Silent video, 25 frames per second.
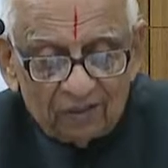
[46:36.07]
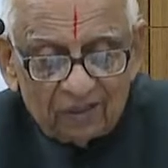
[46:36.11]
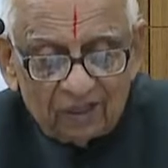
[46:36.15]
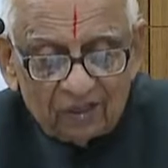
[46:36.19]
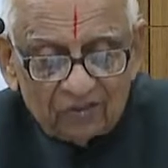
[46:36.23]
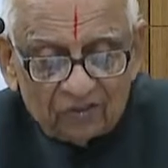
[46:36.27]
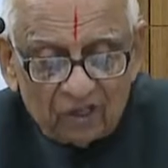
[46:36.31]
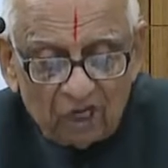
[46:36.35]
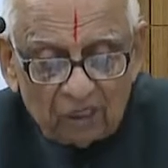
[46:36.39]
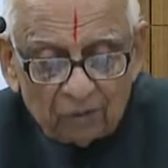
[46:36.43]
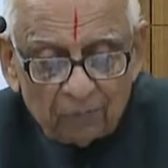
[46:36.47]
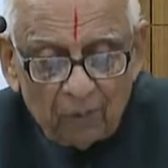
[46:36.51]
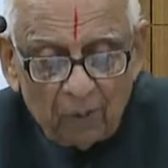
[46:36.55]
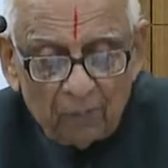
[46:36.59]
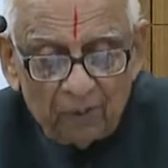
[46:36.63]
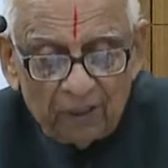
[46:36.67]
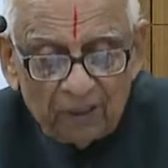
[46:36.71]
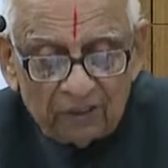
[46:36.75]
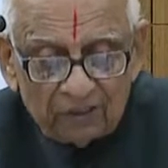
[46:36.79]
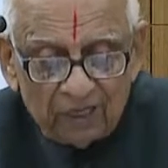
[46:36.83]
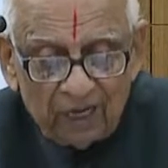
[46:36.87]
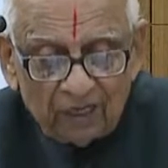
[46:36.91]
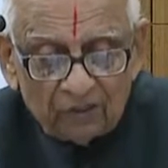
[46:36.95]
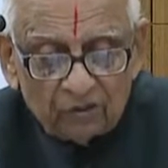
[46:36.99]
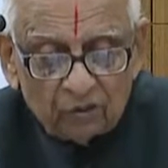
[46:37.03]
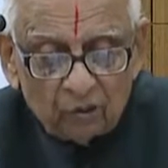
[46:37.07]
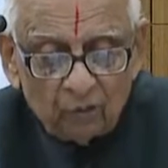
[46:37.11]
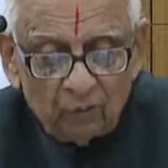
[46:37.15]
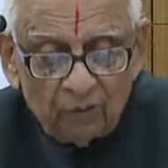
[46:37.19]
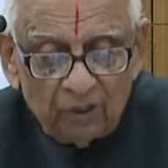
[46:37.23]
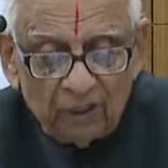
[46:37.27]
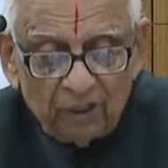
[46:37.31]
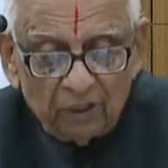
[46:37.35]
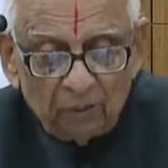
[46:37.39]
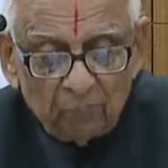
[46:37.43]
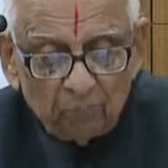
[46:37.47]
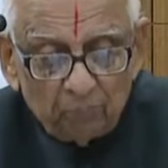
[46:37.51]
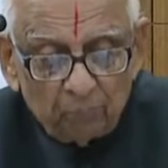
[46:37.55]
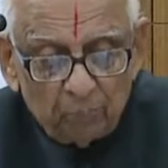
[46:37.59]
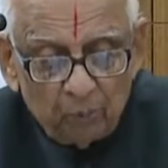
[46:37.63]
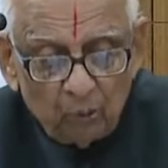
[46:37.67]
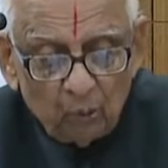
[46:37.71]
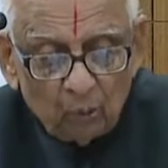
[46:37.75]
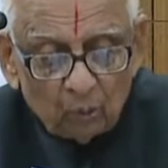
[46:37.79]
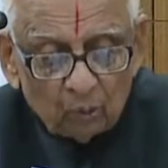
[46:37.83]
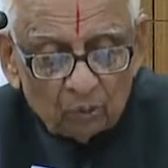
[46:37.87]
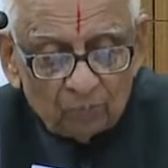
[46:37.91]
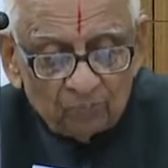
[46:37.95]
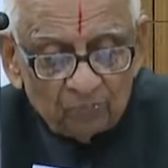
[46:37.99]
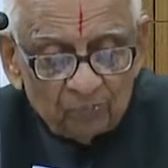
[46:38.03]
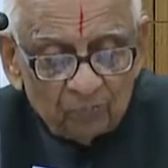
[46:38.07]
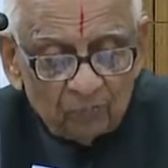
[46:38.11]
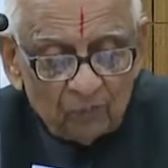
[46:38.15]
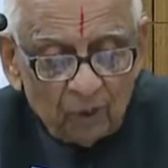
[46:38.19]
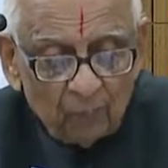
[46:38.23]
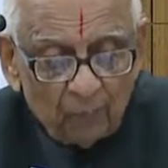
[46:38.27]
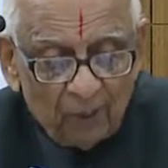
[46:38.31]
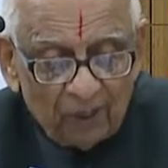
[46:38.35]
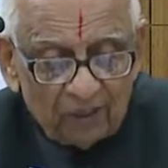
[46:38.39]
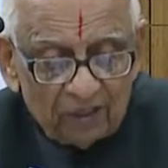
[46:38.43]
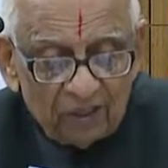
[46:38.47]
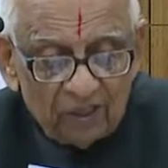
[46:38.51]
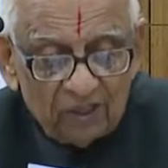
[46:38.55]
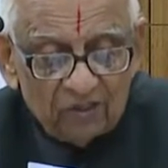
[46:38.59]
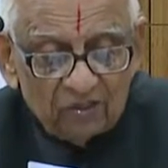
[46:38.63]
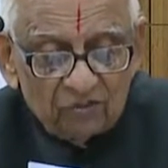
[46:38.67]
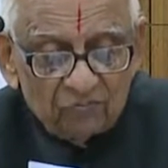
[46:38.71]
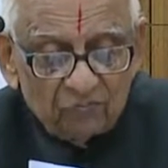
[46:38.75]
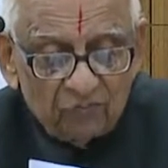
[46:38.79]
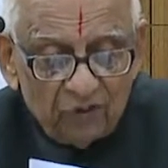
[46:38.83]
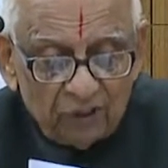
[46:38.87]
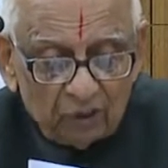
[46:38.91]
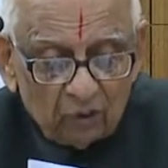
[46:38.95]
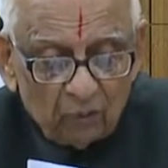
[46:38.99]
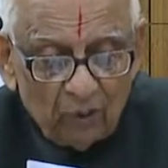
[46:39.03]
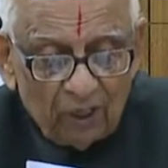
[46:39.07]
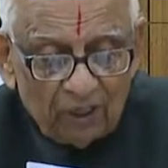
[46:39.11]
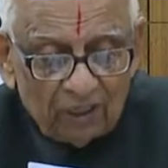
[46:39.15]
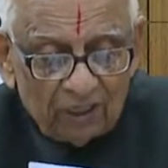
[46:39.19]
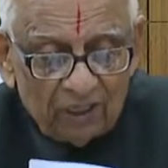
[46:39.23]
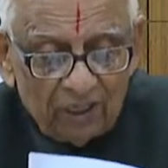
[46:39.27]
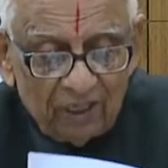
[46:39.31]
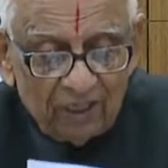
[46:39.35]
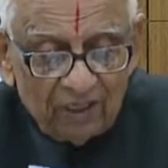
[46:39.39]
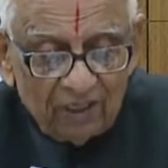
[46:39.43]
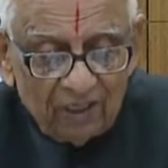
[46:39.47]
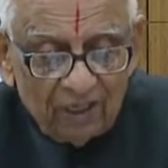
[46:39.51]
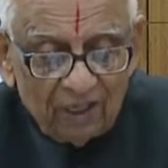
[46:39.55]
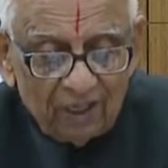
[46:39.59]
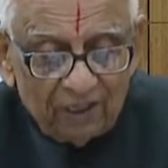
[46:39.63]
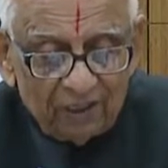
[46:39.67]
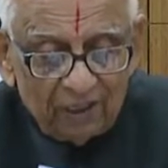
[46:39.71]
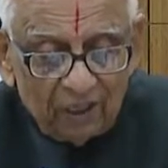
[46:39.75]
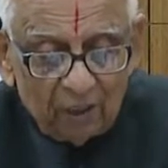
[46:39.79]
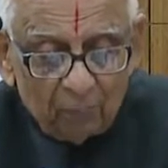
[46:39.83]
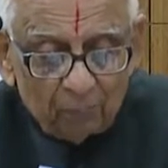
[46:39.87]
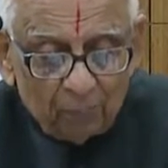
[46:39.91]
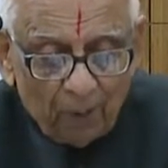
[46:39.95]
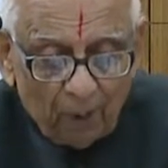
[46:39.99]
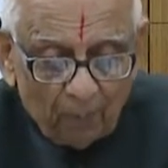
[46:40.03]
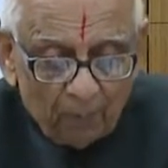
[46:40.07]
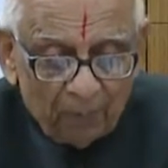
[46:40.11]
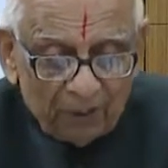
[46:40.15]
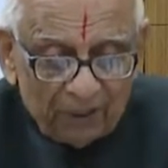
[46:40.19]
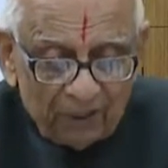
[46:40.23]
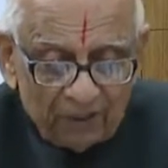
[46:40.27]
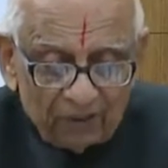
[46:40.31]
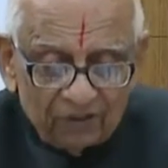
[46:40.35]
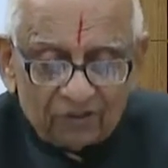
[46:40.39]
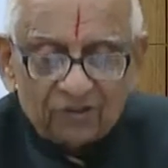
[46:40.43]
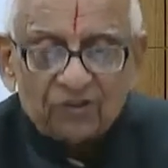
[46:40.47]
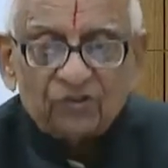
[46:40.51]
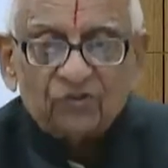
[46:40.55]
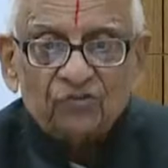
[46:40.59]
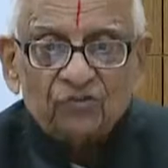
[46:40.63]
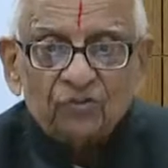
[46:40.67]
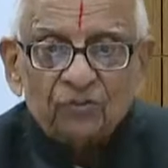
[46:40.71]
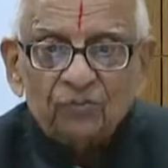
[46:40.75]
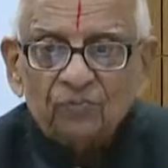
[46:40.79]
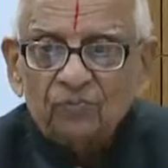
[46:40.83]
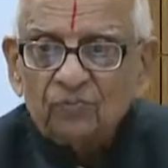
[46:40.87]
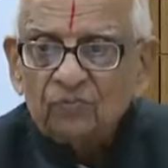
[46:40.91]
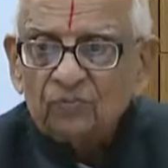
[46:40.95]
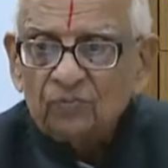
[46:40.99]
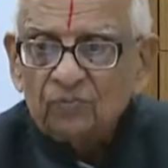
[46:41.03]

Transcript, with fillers: The result may be intellectually impure, but it is frequently in public interest.